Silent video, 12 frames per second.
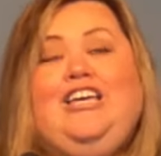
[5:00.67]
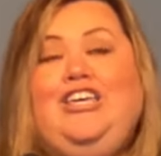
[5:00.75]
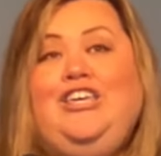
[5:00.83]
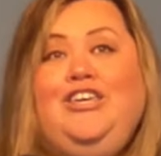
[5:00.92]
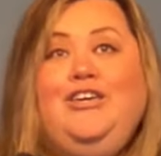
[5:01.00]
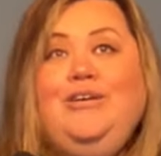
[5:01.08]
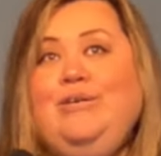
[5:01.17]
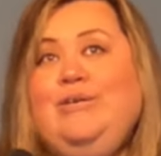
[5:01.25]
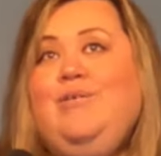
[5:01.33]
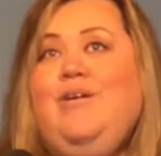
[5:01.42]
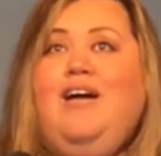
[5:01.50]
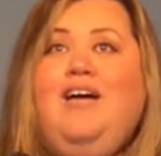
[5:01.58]

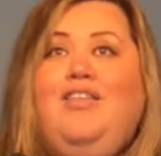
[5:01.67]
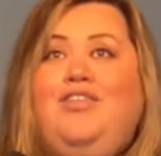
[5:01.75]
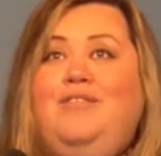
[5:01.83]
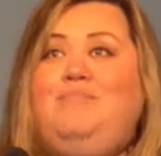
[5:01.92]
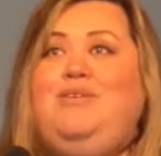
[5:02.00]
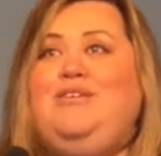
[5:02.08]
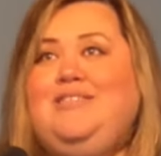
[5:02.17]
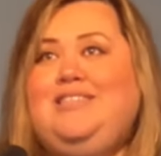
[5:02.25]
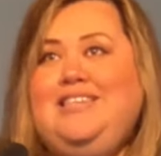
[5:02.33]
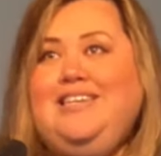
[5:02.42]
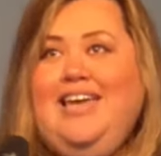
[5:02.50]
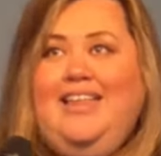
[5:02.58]
Cue the
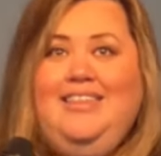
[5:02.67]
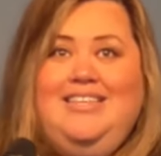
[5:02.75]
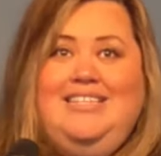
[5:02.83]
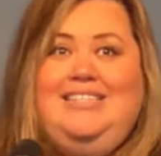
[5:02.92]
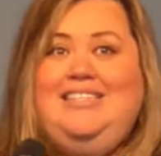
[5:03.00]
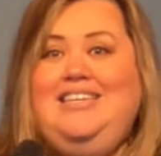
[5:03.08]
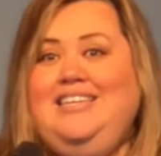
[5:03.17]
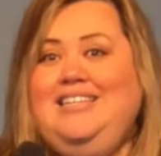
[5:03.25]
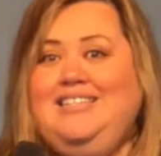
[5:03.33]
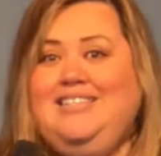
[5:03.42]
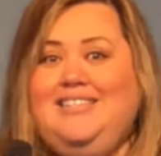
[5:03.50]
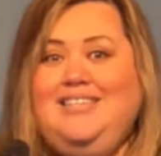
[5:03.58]
music and the
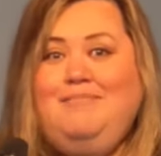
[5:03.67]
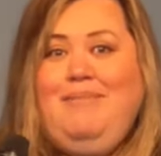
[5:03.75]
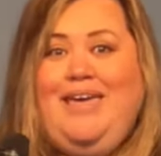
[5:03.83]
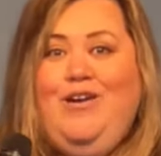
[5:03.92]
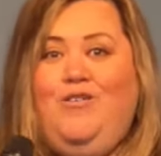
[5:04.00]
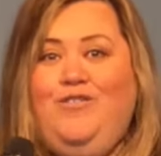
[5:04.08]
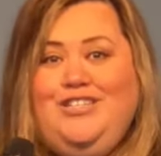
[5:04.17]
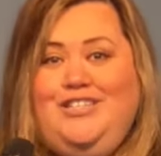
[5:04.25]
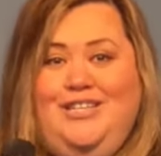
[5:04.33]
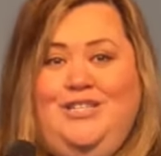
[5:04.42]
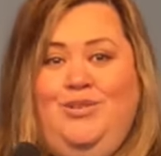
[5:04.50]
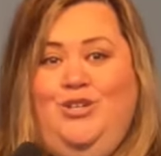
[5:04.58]
scenes, makeover
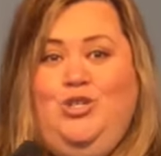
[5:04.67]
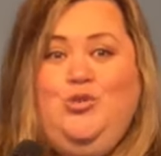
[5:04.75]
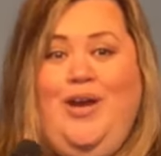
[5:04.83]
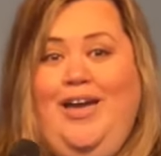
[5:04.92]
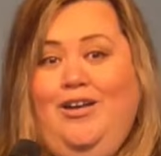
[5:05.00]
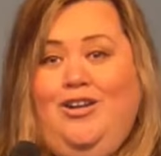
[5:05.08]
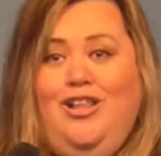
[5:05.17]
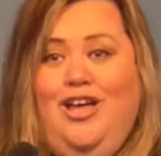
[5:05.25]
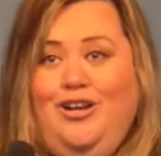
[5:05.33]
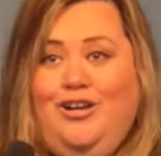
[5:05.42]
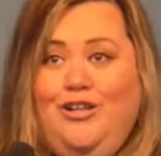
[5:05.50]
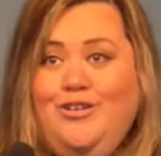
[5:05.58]
scenes where you try on a
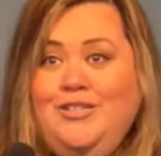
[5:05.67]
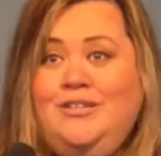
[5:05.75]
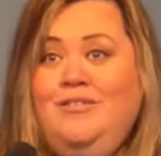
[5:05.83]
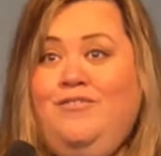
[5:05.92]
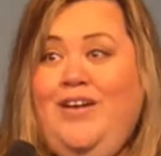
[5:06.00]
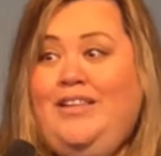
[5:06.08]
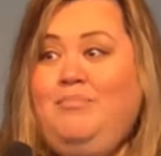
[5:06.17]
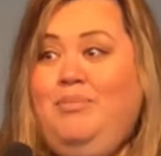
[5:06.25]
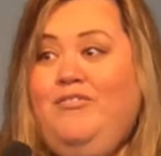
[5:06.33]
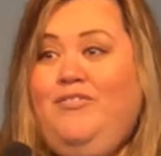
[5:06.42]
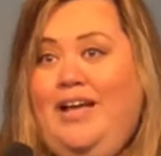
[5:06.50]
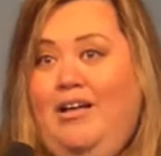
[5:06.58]
lot of clothes and you find the
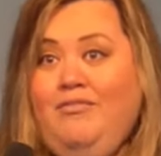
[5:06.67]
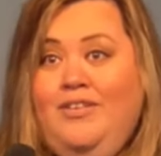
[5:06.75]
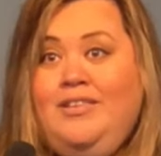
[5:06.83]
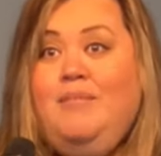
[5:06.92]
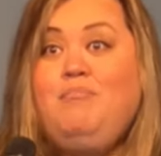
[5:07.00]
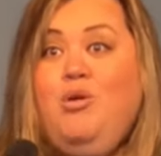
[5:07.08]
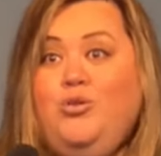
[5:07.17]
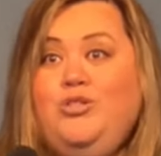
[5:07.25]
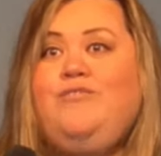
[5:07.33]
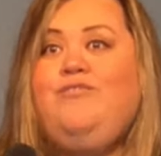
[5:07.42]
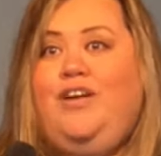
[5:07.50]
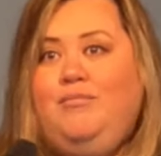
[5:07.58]
perfect outfit that
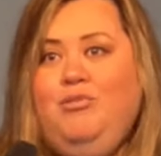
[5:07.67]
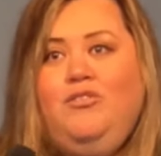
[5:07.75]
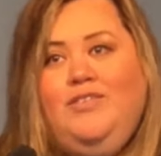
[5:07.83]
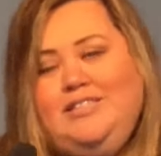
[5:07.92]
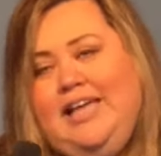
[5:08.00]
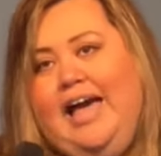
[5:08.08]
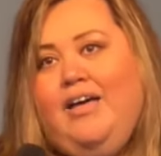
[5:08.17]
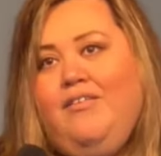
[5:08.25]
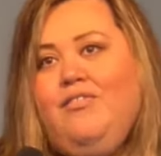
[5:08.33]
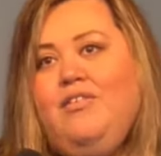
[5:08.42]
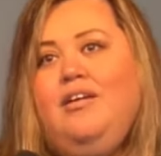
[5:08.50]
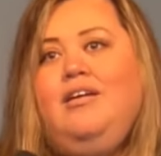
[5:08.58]
most fun movies
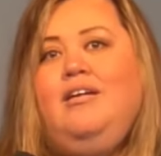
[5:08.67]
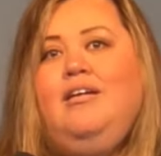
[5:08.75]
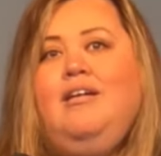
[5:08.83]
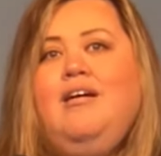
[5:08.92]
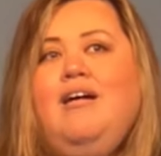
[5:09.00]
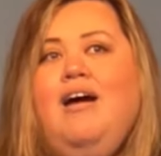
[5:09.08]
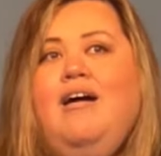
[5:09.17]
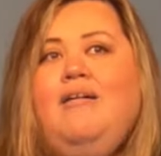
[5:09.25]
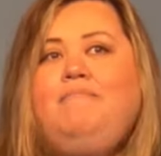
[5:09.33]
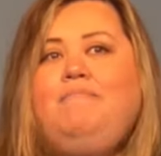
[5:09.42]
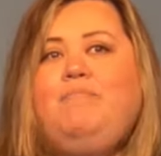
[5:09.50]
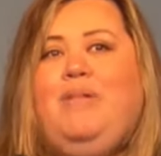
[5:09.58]
have,
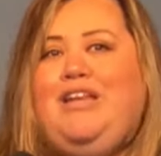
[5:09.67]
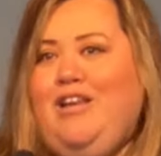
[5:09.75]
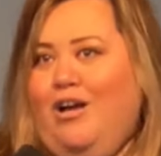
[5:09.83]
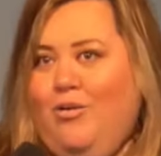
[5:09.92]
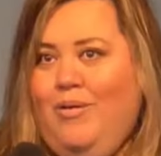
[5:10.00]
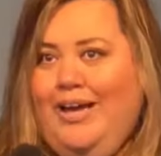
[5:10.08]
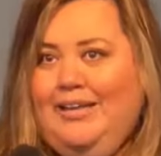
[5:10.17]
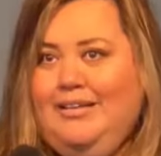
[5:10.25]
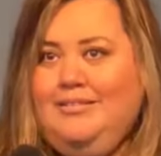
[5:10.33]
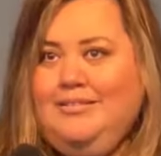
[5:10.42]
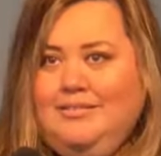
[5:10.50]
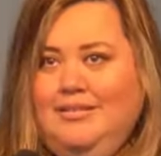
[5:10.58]
but not quite
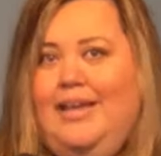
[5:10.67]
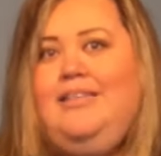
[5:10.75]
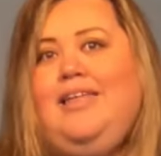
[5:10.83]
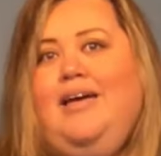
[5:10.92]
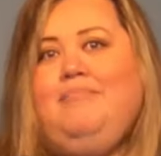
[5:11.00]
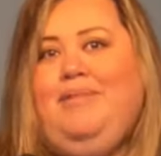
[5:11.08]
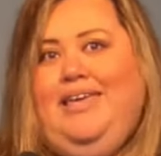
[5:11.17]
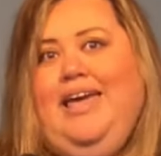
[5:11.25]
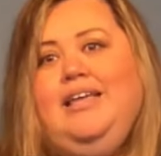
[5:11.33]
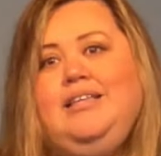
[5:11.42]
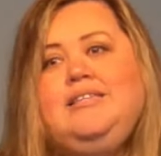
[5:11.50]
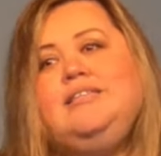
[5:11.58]
like that, but
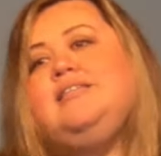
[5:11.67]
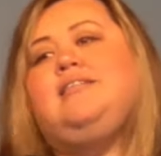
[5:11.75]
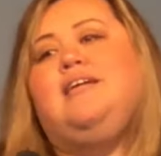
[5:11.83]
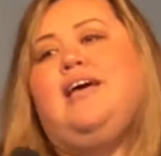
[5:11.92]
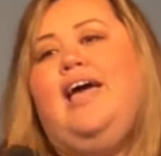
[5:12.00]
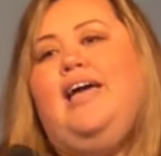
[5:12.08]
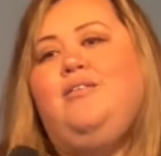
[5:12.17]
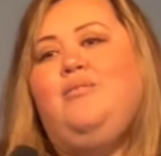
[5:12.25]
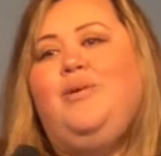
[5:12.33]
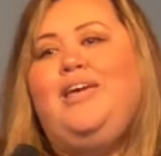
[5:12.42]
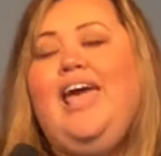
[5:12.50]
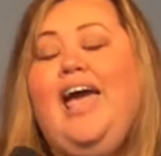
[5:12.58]
yes.
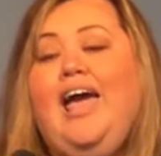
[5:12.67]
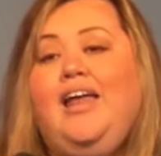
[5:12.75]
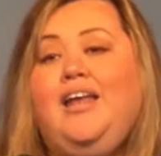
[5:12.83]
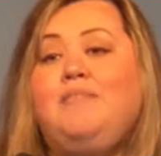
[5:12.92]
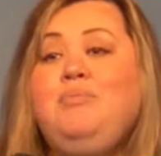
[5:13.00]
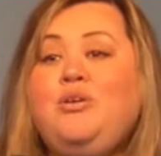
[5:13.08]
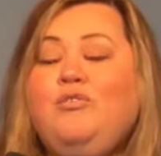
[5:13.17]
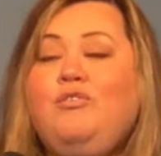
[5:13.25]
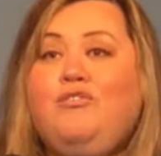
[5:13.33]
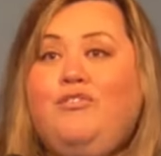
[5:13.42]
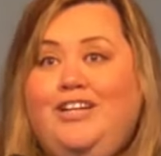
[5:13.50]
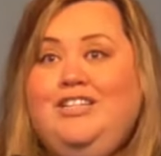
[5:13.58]
And we had a
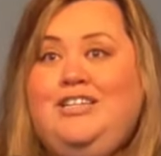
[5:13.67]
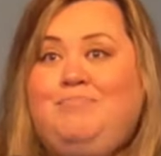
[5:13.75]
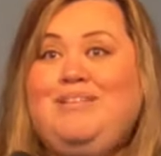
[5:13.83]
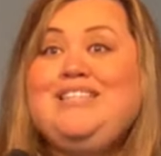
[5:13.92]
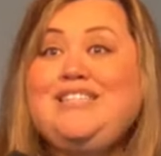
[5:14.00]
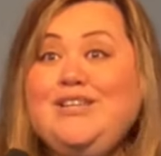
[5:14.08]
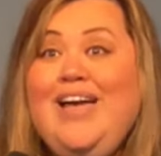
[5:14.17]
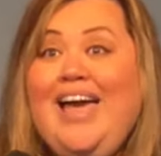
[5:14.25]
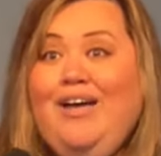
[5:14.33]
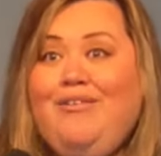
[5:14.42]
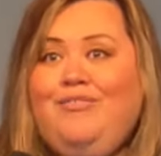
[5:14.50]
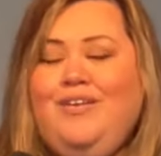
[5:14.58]
beautiful friendship and still
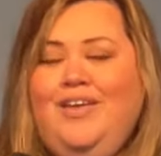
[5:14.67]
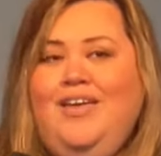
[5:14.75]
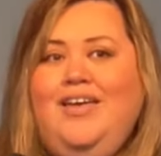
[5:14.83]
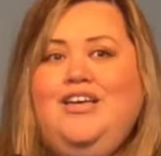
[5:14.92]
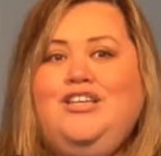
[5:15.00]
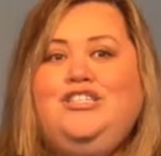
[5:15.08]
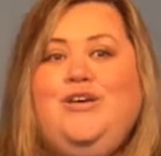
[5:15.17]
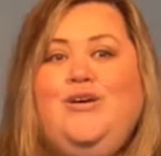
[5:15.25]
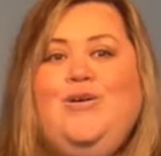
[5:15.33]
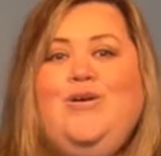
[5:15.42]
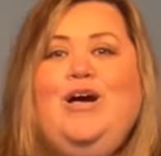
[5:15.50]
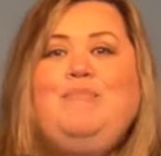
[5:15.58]
have.
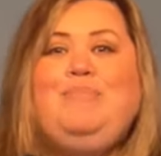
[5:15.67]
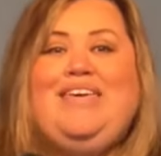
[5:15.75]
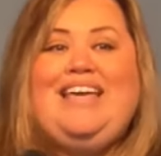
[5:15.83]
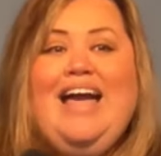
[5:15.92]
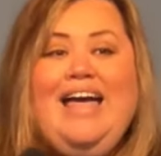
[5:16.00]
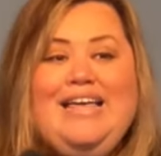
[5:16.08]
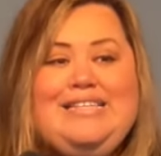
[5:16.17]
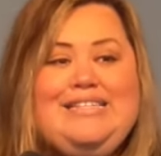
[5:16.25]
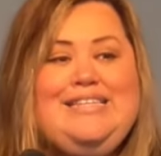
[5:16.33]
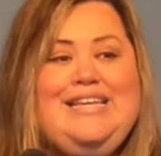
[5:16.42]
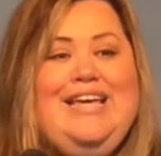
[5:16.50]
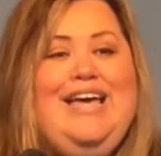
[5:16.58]
So
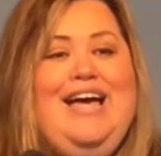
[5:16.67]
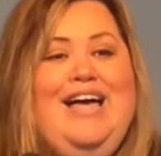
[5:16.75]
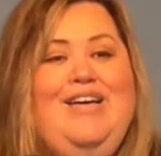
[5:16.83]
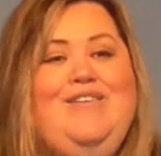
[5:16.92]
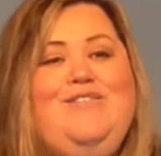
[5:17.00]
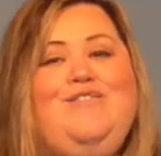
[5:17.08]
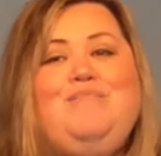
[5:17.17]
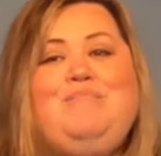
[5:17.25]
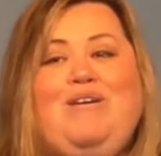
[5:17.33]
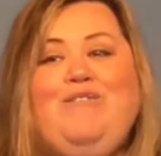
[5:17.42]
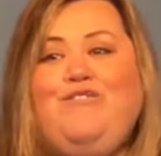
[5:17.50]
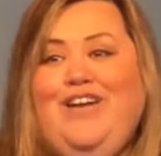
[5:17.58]
because of
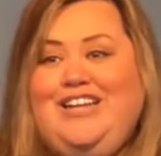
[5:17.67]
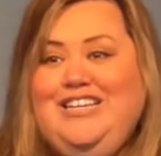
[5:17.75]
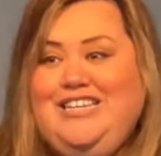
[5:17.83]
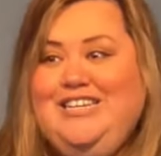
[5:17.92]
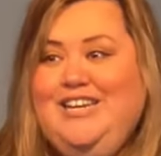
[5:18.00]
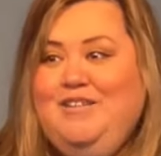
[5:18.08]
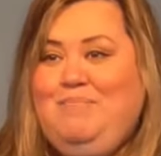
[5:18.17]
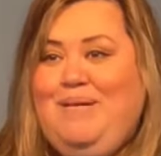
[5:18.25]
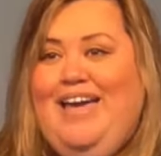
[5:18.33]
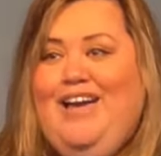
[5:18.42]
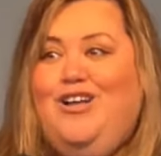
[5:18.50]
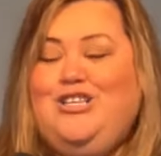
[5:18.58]
my friendship,
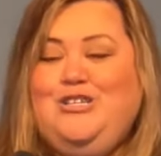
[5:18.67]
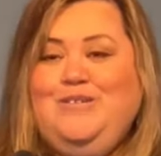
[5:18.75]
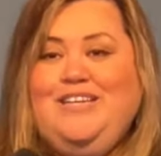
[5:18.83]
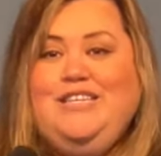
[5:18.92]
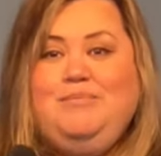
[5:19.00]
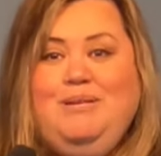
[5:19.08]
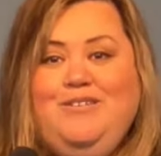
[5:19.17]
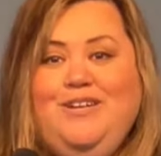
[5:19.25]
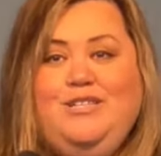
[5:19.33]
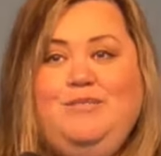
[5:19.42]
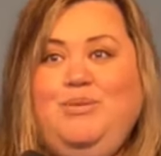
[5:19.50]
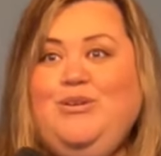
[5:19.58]
I got to
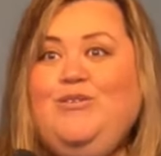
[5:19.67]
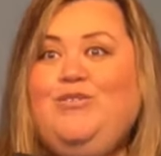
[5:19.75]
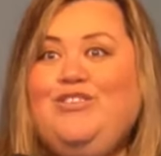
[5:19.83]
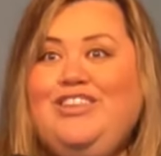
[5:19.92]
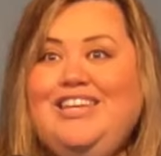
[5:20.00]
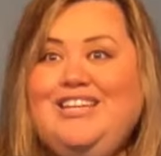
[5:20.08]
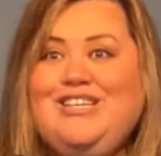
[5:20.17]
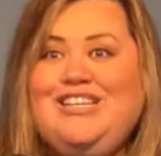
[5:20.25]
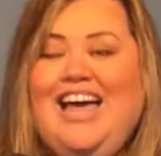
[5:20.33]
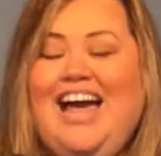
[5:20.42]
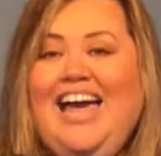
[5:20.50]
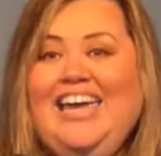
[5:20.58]
experience beautiful things on
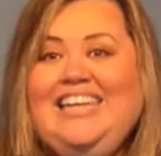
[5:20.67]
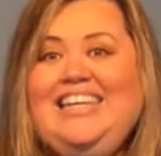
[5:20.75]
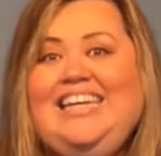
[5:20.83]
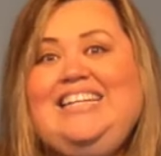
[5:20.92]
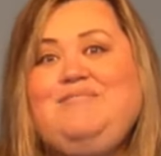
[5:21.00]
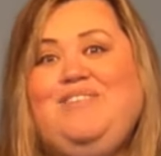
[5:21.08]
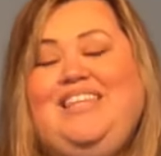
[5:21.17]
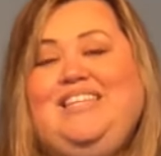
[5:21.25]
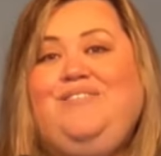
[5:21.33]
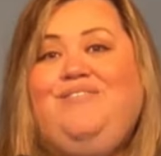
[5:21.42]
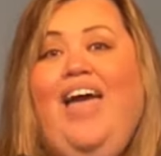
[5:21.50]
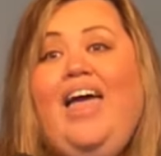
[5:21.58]
the island with
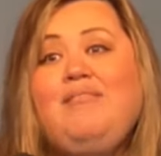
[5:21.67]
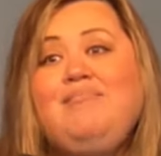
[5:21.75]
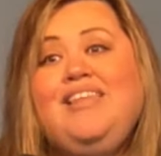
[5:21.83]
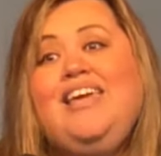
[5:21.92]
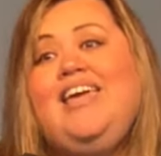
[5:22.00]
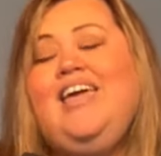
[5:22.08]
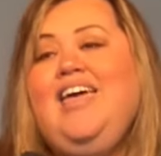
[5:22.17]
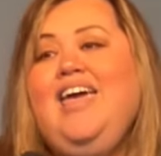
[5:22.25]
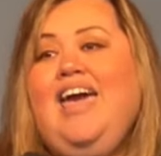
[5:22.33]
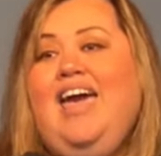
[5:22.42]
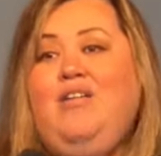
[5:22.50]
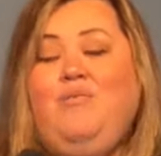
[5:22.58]
his family
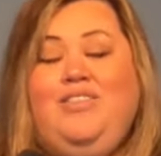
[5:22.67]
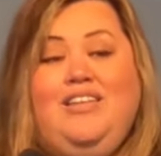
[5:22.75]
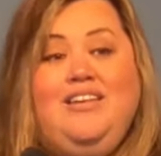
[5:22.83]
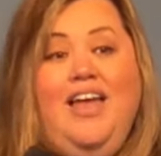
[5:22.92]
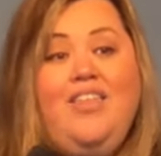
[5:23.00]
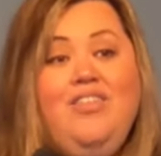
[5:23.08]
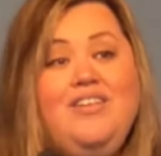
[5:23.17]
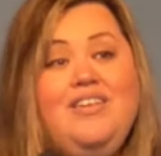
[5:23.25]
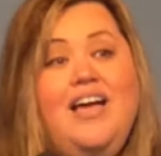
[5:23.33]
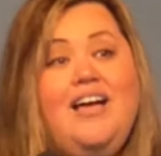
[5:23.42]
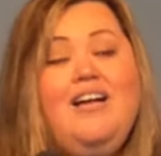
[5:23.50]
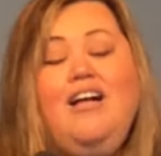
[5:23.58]
and with another
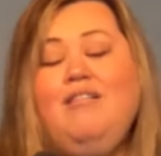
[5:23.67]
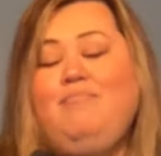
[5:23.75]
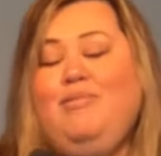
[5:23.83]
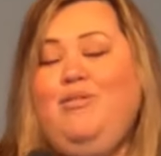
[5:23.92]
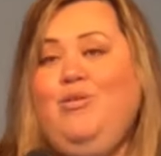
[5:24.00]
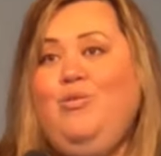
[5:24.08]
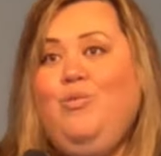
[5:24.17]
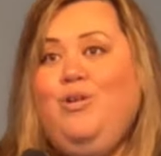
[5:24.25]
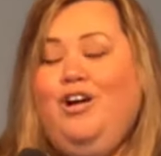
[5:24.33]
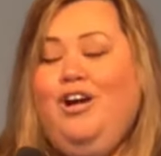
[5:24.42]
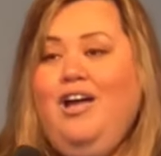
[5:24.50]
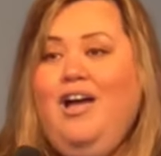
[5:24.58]
young couple who
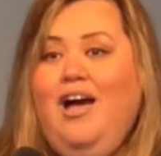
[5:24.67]
were